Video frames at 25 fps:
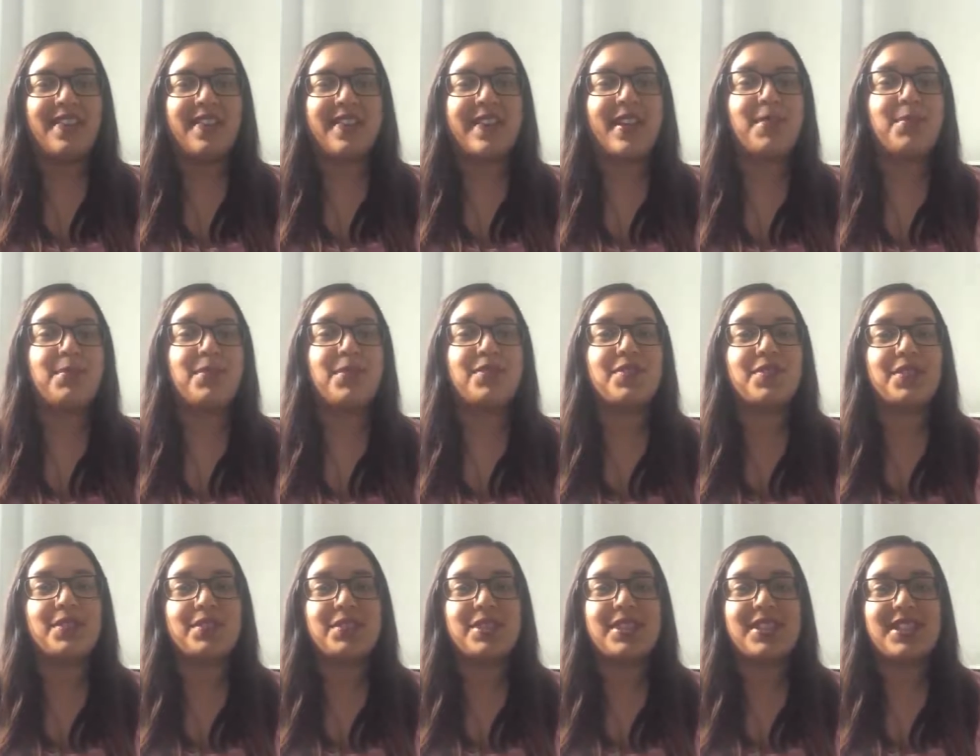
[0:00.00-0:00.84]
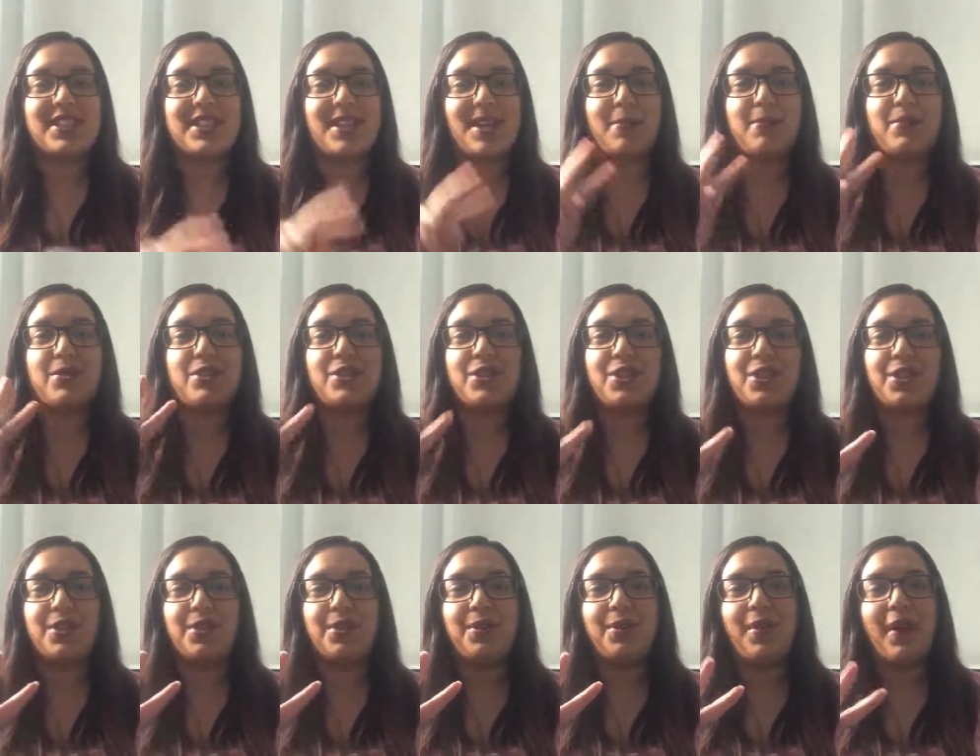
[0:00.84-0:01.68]
That moves on to step
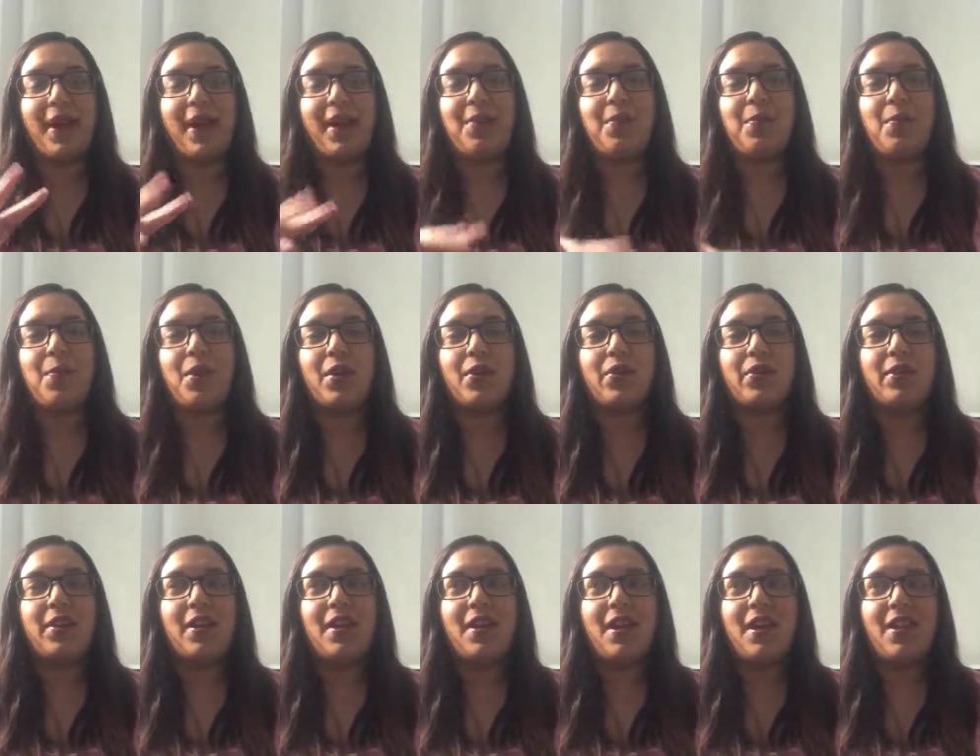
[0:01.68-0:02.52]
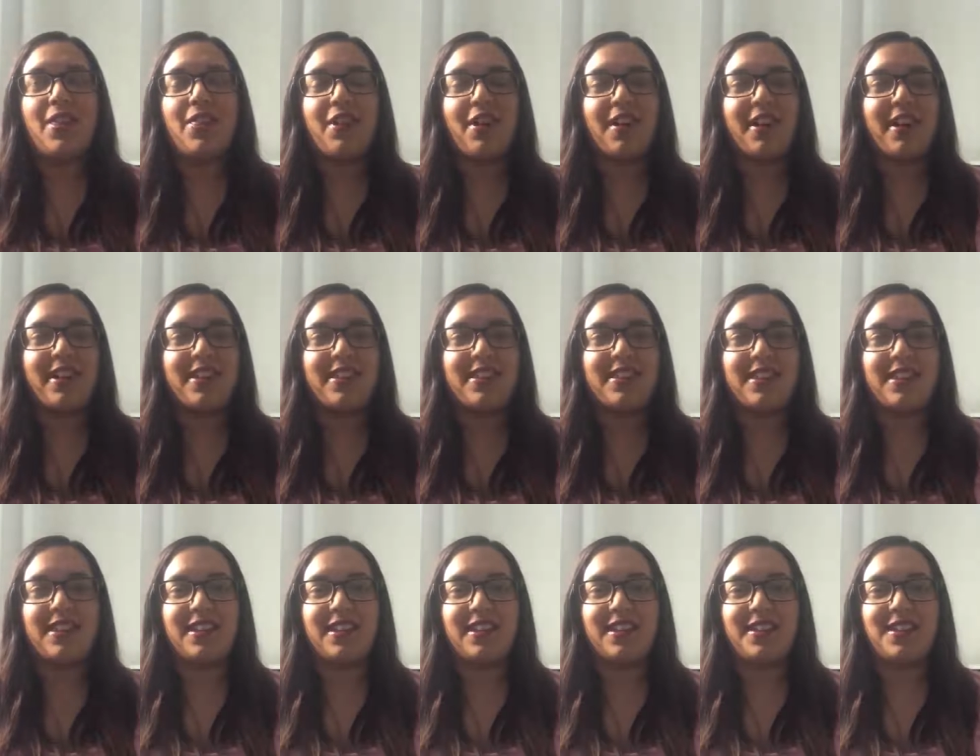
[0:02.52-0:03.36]
two and one that I
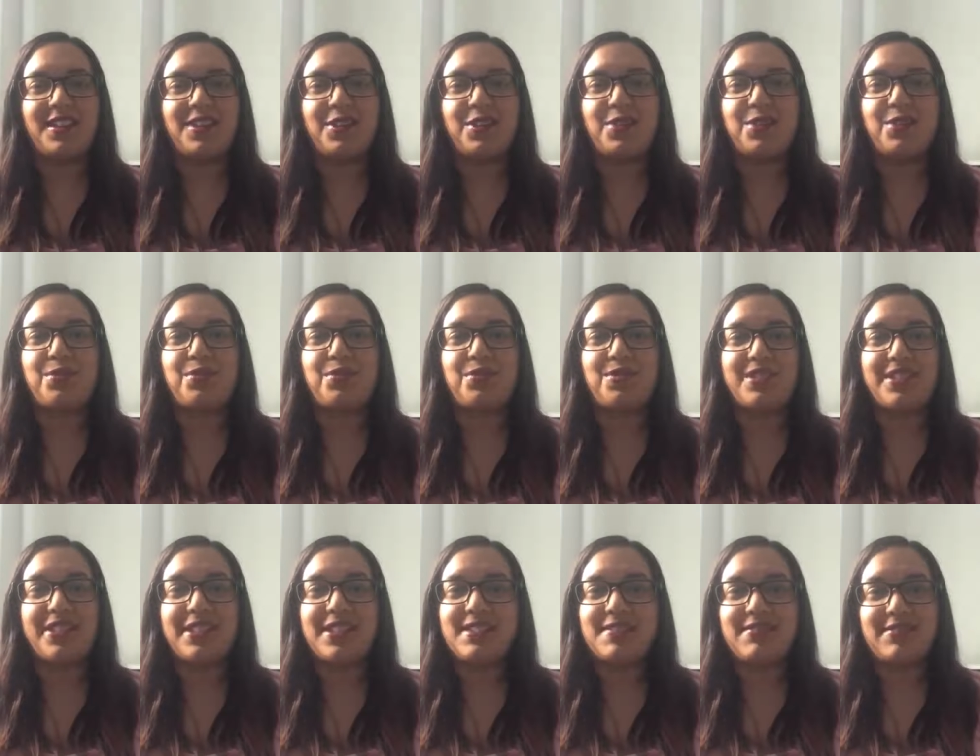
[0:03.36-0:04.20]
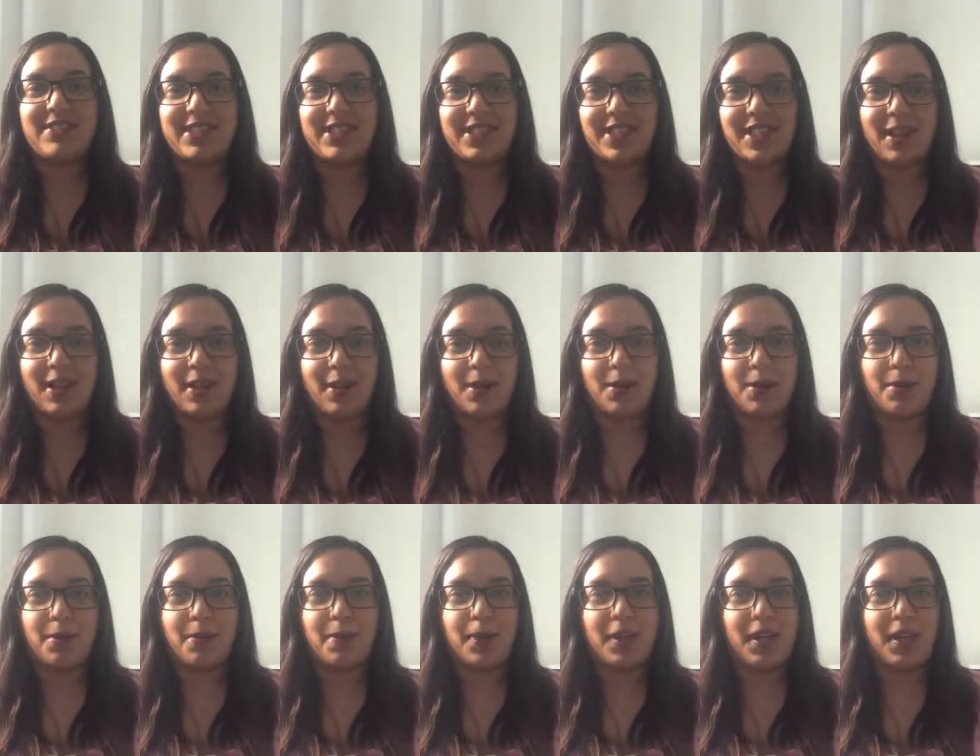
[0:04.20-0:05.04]
think could really, really
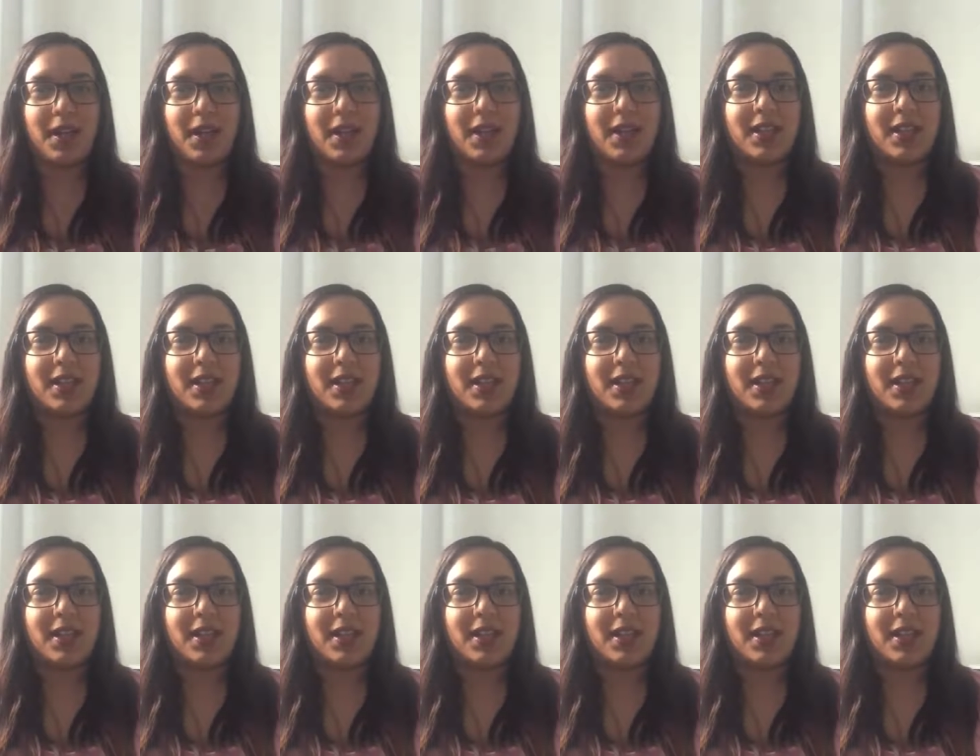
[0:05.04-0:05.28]
help